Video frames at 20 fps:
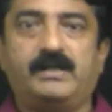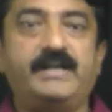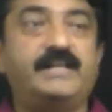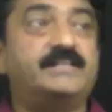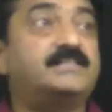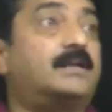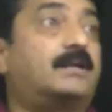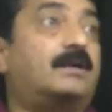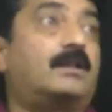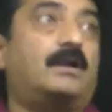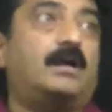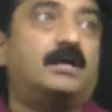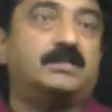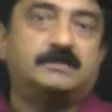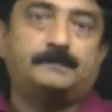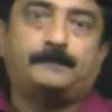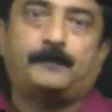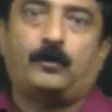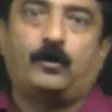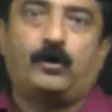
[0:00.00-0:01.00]
It is a
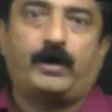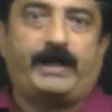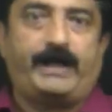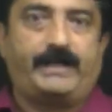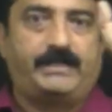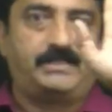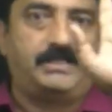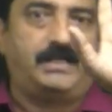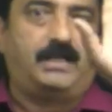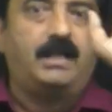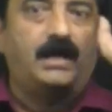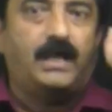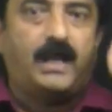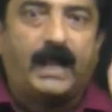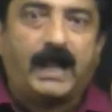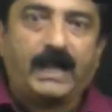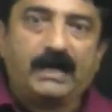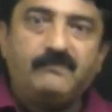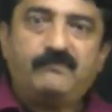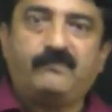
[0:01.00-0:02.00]
cross product.
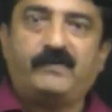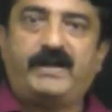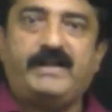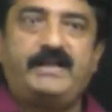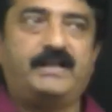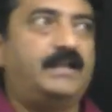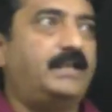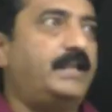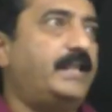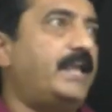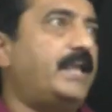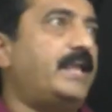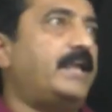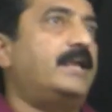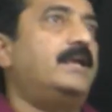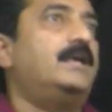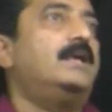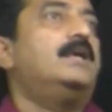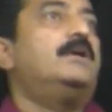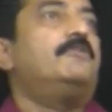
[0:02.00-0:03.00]
And
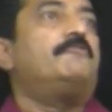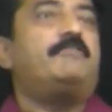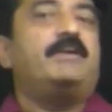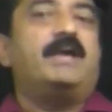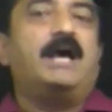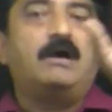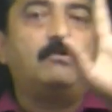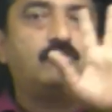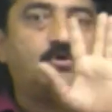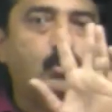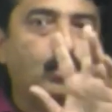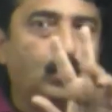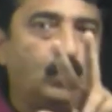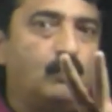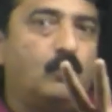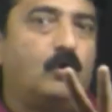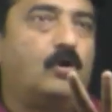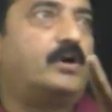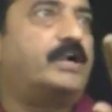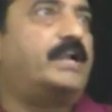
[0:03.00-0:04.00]
finally, we have two
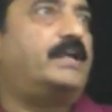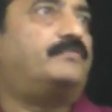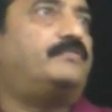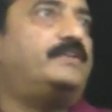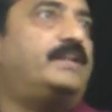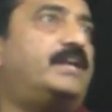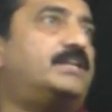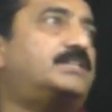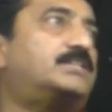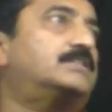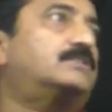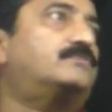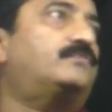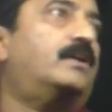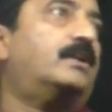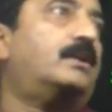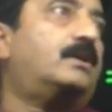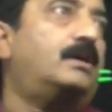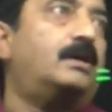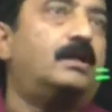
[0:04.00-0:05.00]
more definitions
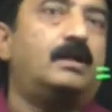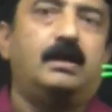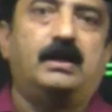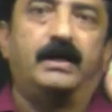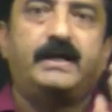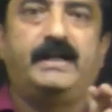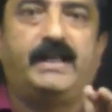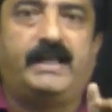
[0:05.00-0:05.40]
for curl and